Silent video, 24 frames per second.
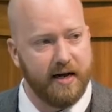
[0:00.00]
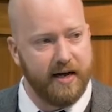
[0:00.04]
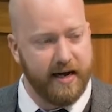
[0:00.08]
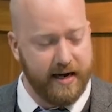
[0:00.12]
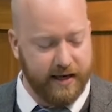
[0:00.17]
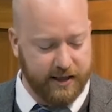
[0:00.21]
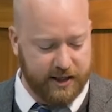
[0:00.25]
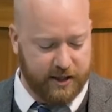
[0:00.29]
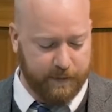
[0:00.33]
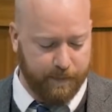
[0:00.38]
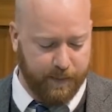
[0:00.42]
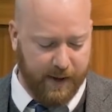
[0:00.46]

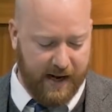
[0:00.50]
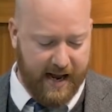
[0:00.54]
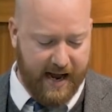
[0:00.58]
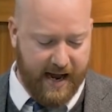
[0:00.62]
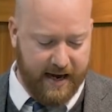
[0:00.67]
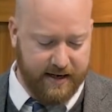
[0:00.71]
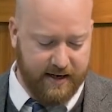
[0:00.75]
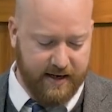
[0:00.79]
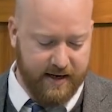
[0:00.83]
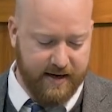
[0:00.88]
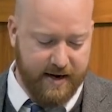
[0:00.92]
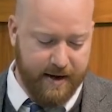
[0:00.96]
His
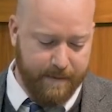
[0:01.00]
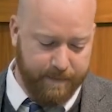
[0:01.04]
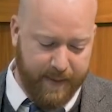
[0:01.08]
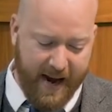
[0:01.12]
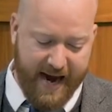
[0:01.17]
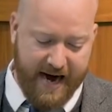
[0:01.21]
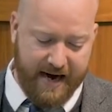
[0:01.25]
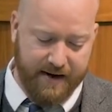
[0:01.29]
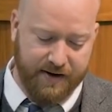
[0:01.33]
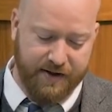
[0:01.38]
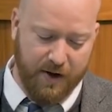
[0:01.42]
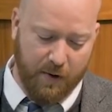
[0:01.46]
blood
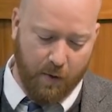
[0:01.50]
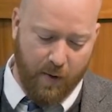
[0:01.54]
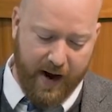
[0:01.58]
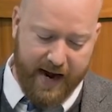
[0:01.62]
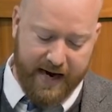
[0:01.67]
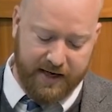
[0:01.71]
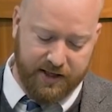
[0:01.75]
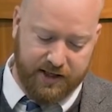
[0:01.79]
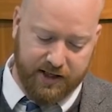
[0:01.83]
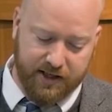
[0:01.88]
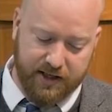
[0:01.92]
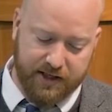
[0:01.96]
paid the
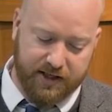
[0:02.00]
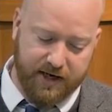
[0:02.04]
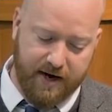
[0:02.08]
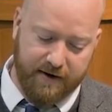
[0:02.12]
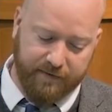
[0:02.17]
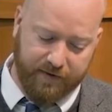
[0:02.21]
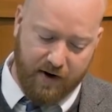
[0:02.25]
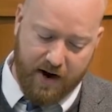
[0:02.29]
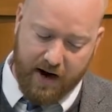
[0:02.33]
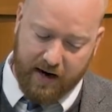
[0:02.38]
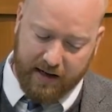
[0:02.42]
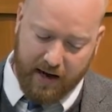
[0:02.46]
wages
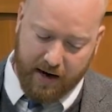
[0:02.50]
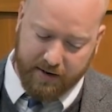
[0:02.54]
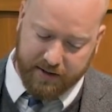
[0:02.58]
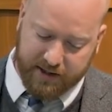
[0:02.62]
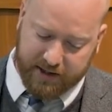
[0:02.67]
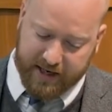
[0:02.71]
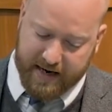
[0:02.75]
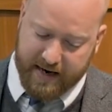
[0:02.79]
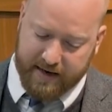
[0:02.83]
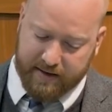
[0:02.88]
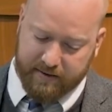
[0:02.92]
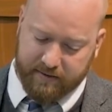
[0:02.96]
of all our
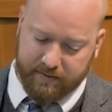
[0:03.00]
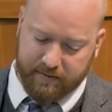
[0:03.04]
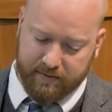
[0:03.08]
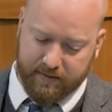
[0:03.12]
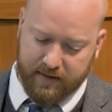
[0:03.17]
sin.